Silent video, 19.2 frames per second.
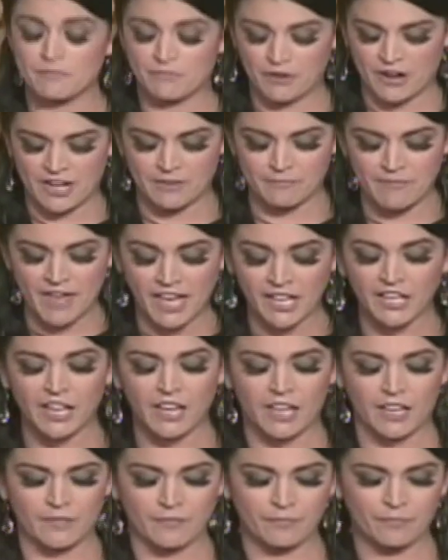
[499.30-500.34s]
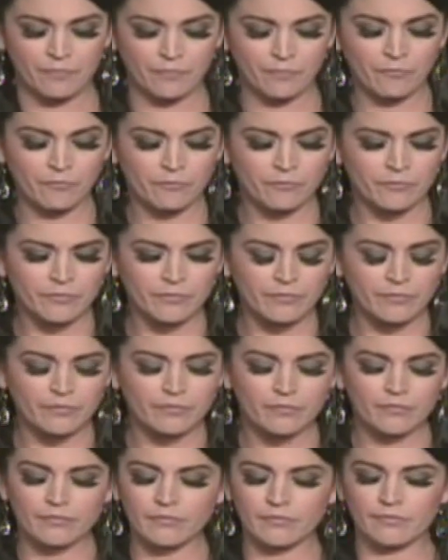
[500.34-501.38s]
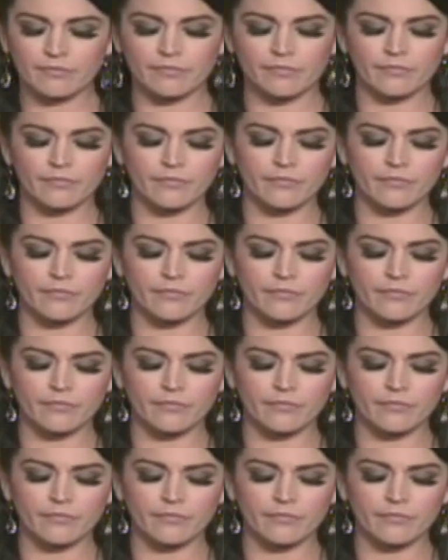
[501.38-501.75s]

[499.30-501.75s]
and pray to Mecca. Mm.